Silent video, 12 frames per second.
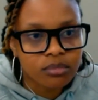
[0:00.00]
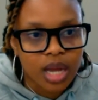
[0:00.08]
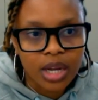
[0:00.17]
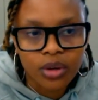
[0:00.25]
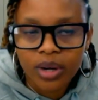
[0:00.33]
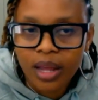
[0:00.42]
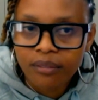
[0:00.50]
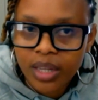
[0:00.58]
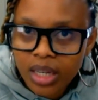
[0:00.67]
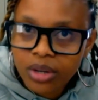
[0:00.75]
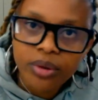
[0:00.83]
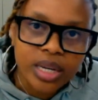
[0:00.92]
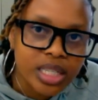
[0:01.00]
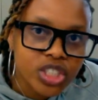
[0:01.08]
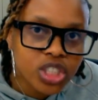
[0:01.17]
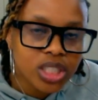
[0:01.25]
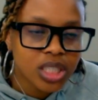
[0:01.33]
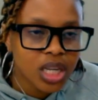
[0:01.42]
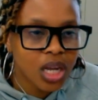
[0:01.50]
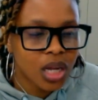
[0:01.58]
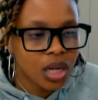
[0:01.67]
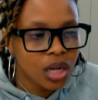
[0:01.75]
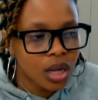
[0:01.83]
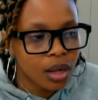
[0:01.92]
I don't have any religion.
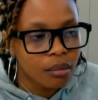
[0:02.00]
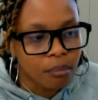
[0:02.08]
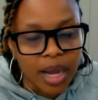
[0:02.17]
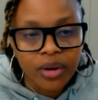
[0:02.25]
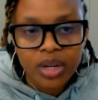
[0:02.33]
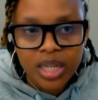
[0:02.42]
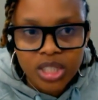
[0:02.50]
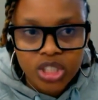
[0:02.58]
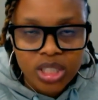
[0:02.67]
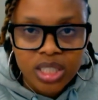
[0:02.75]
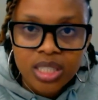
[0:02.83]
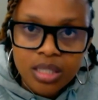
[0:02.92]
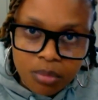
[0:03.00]
My religion is